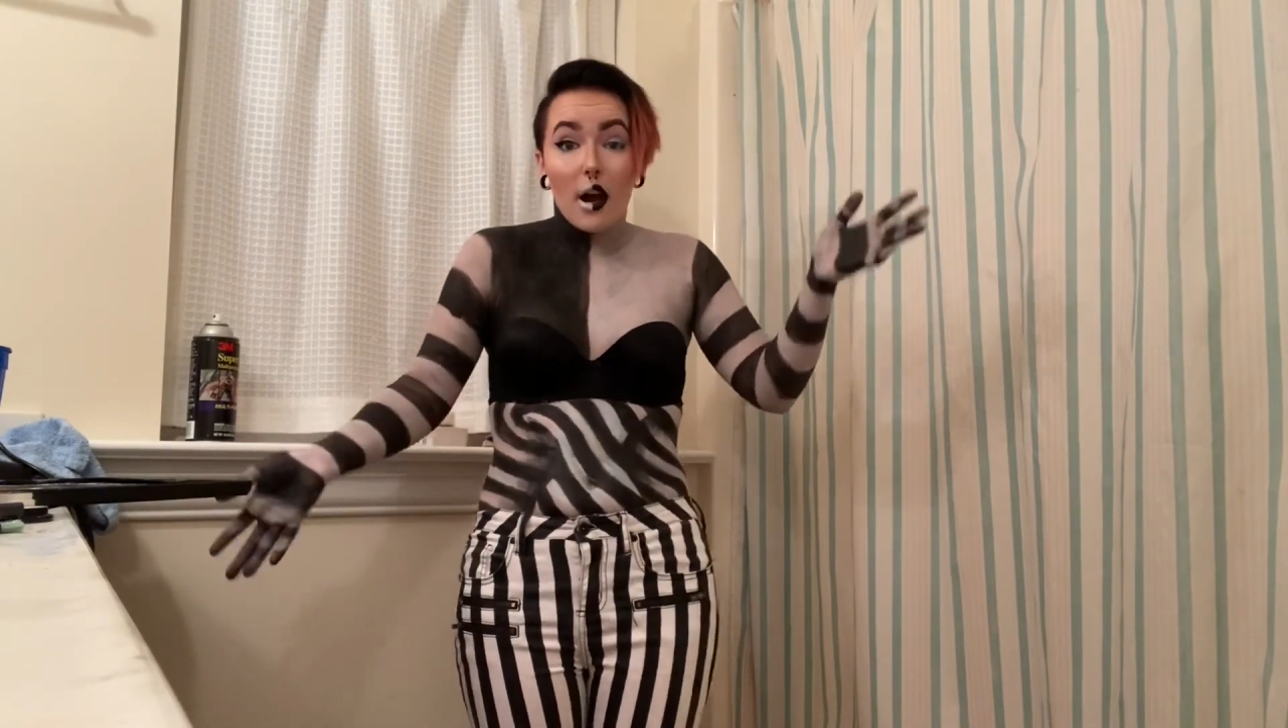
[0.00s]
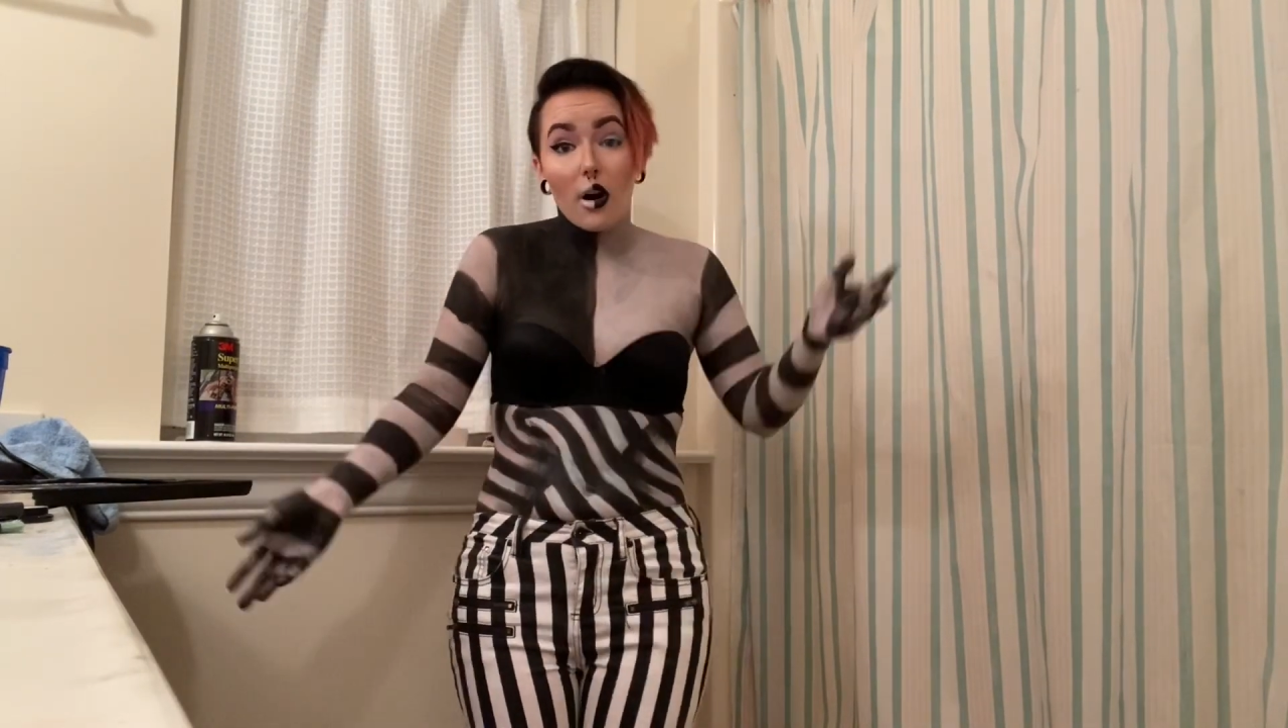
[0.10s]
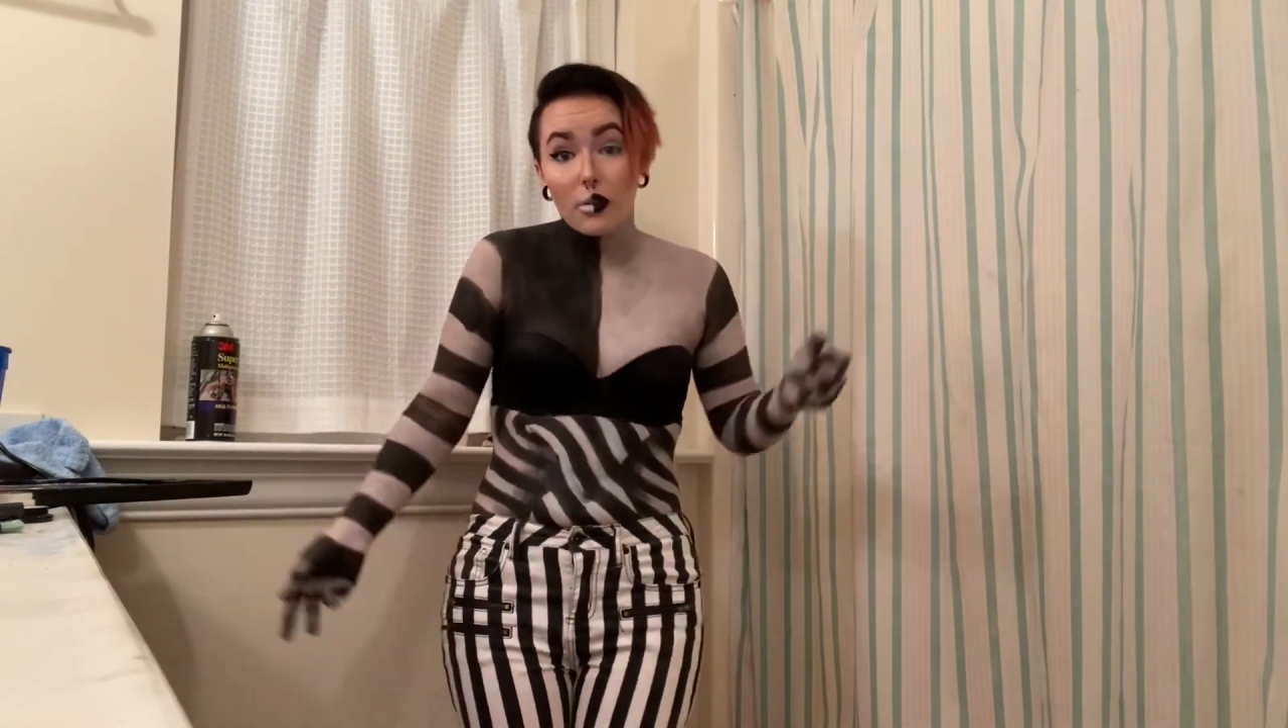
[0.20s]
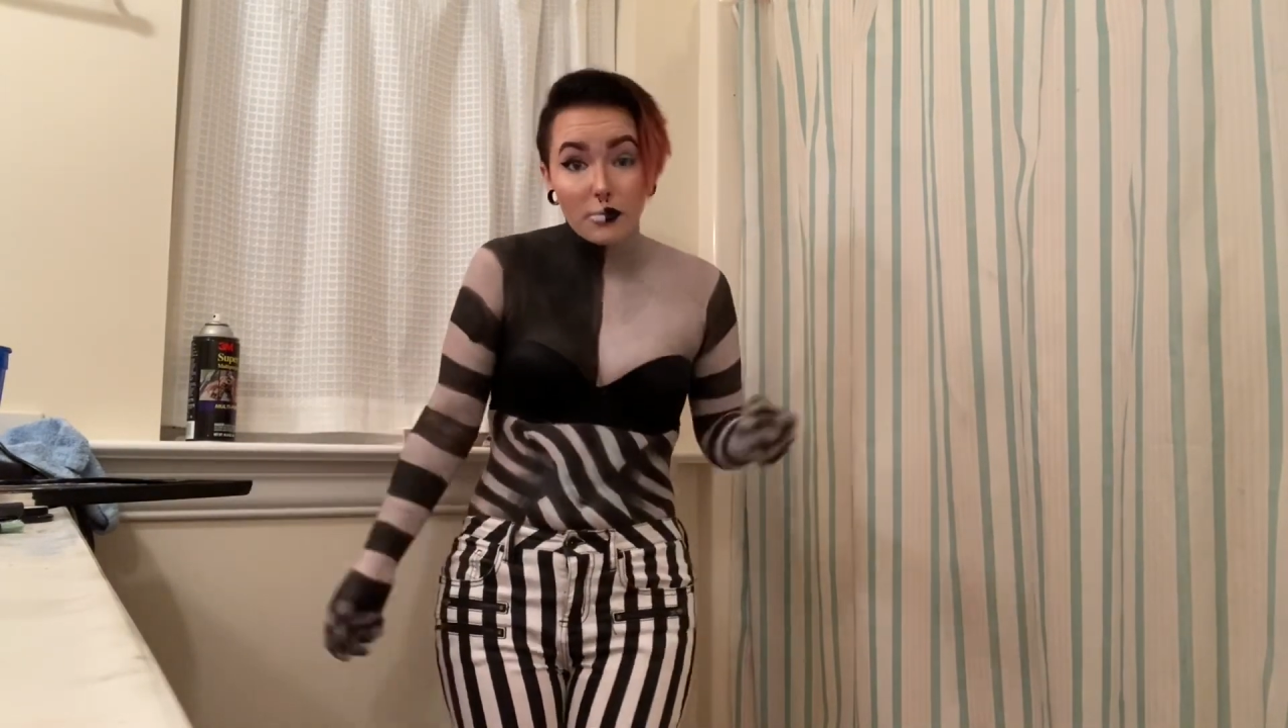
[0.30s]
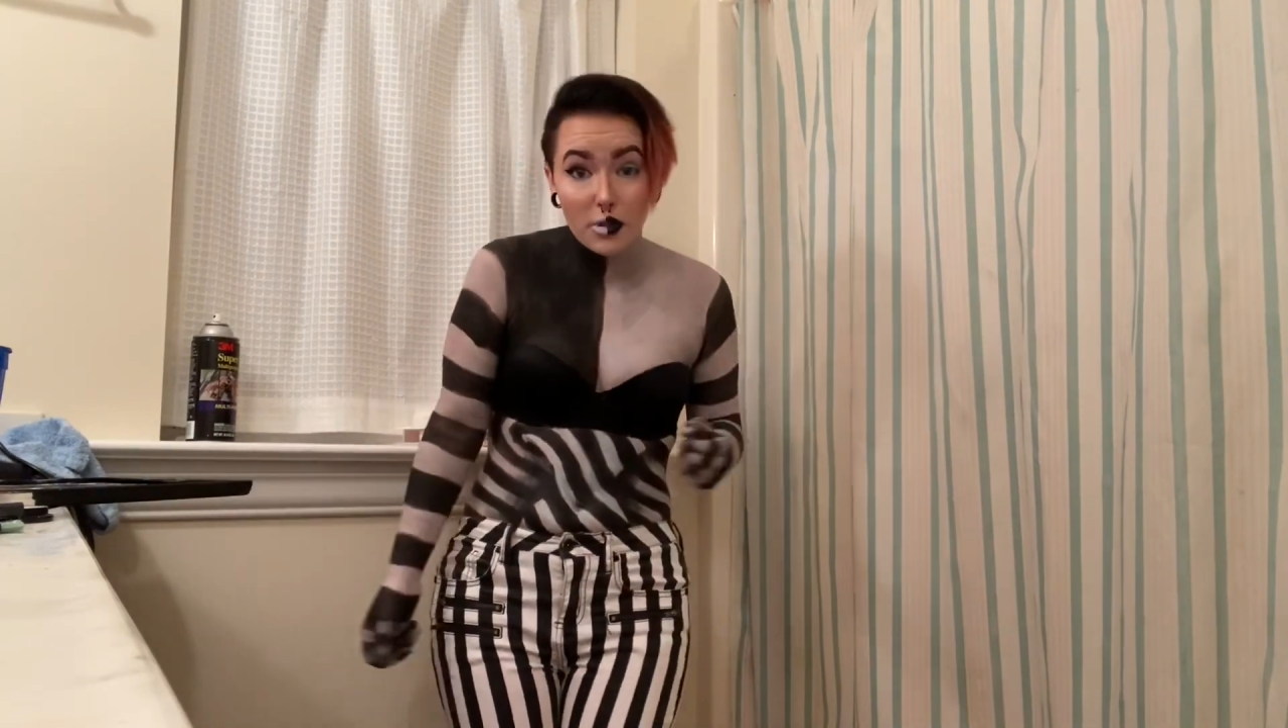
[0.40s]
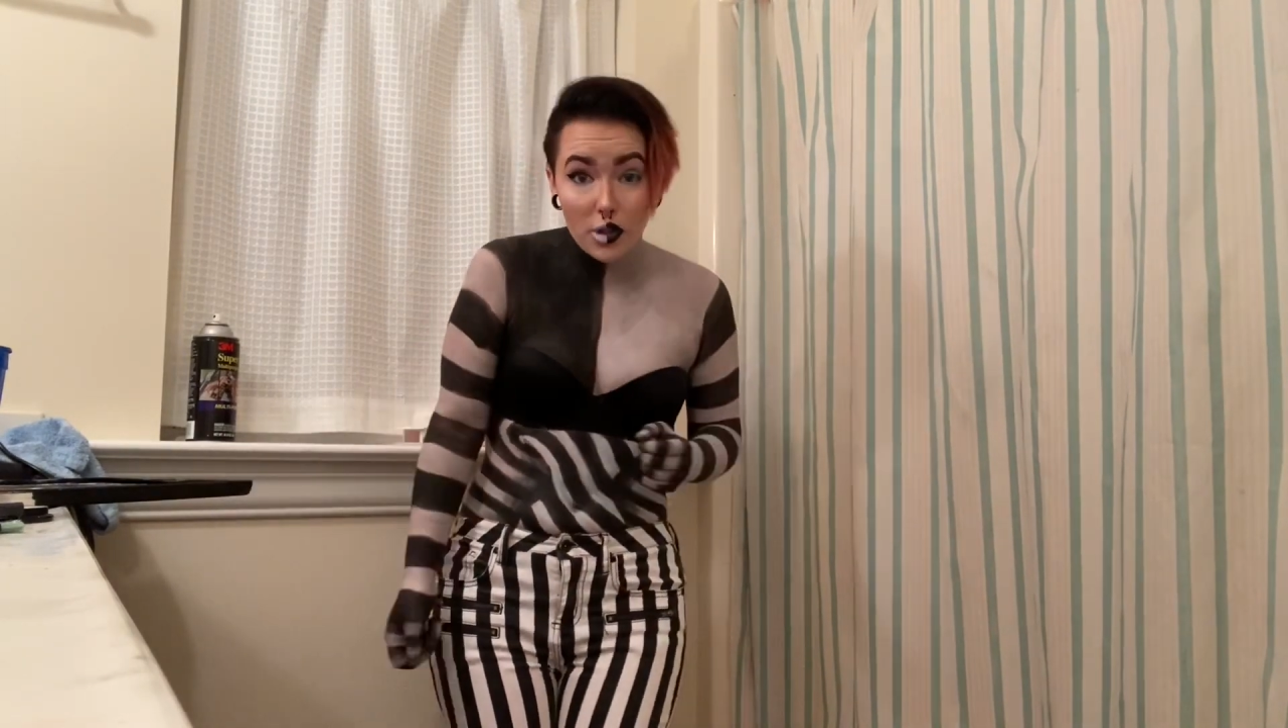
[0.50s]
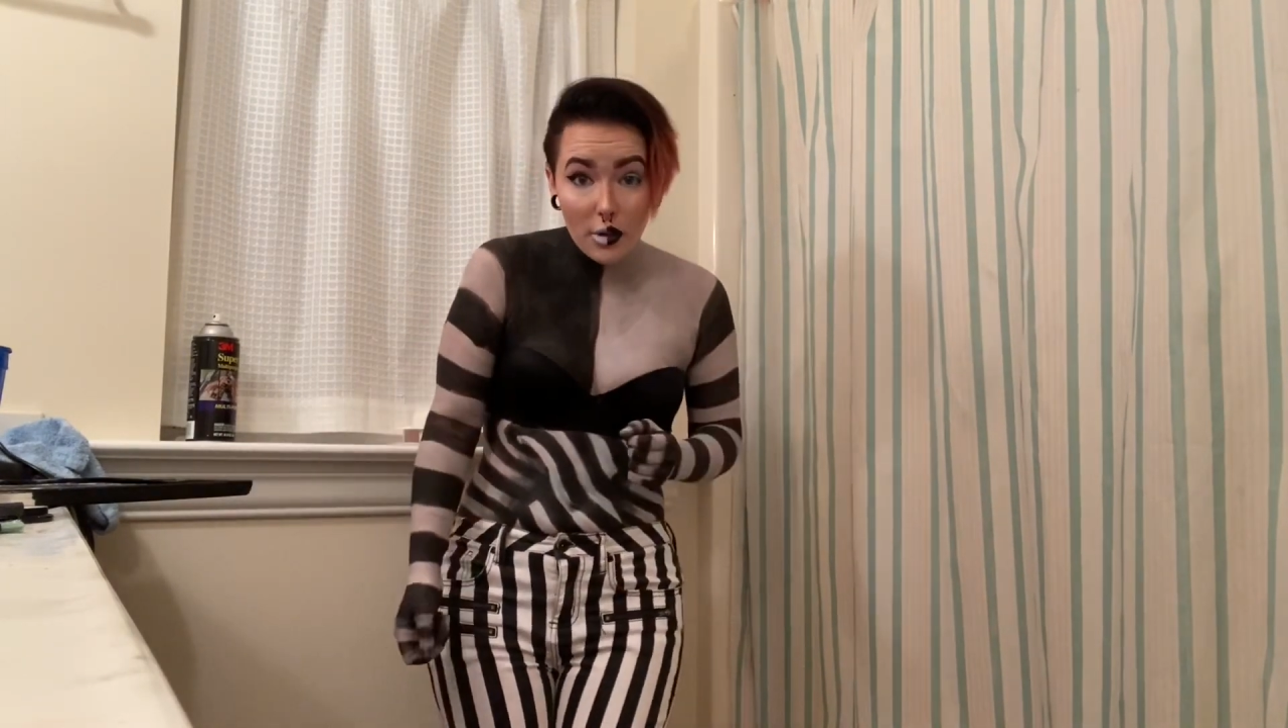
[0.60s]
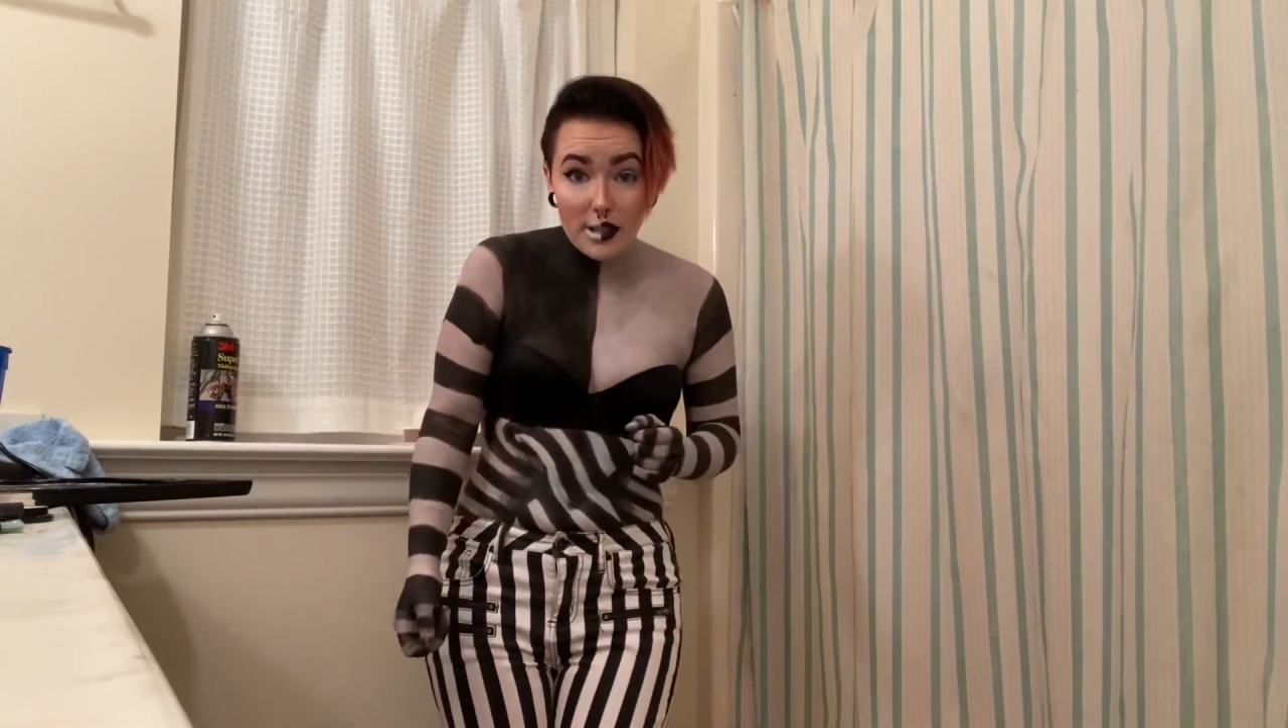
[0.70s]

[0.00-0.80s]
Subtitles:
I'll sure